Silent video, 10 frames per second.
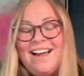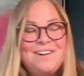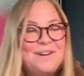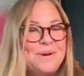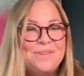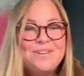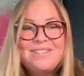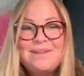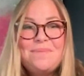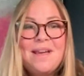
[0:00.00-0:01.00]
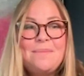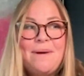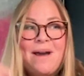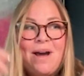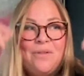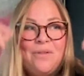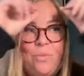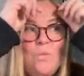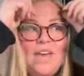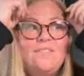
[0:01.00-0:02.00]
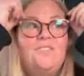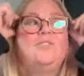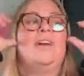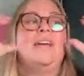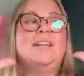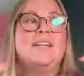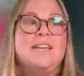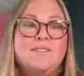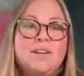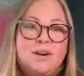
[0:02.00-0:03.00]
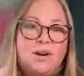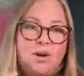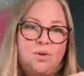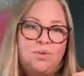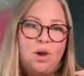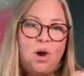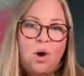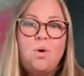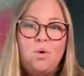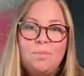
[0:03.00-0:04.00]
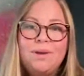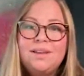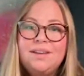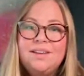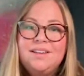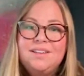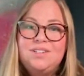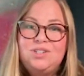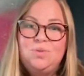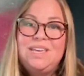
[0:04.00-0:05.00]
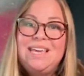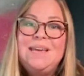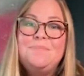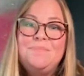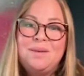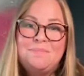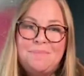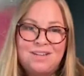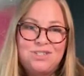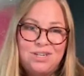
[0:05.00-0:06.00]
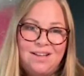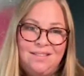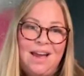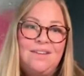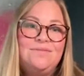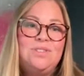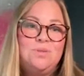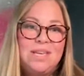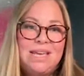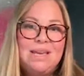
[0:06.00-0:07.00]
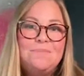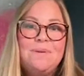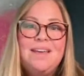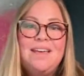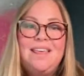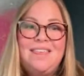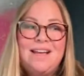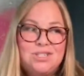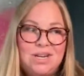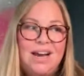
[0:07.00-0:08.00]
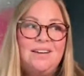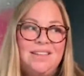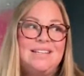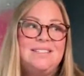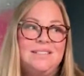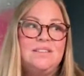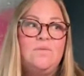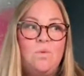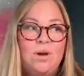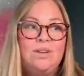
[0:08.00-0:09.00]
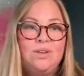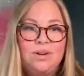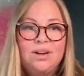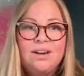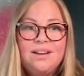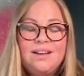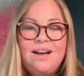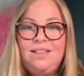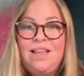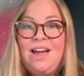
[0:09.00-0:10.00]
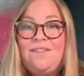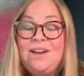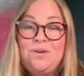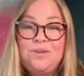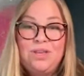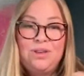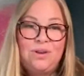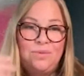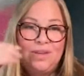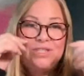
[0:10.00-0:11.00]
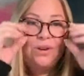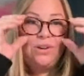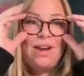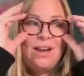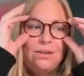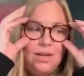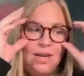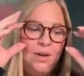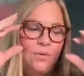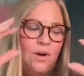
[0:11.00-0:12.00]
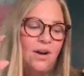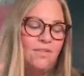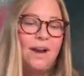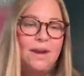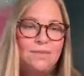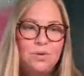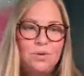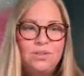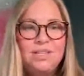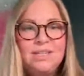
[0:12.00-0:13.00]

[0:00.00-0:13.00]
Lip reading: don't know, there's something about what we have created, even in our own home, to keep the magic alive, to keep that childlike sense of wonder alive. I know, we joke around, our 5-year-old